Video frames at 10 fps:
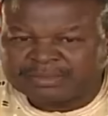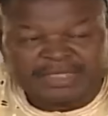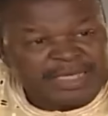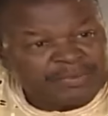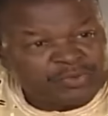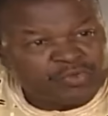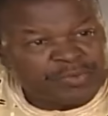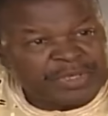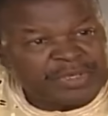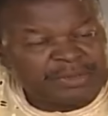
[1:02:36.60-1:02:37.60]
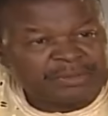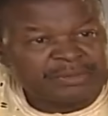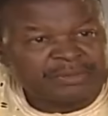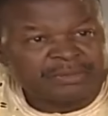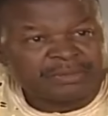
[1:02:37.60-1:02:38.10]
he came to me
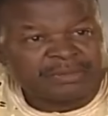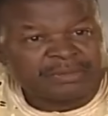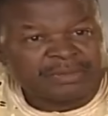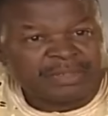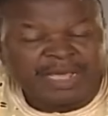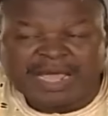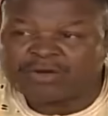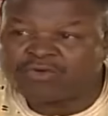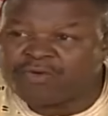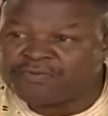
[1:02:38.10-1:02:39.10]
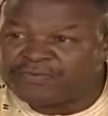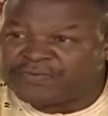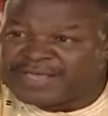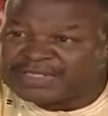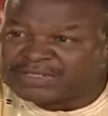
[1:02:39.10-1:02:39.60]
and
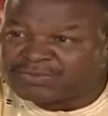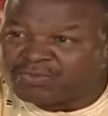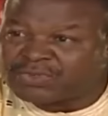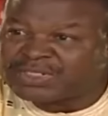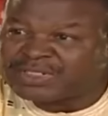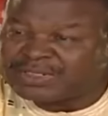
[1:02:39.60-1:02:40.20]
confessed what he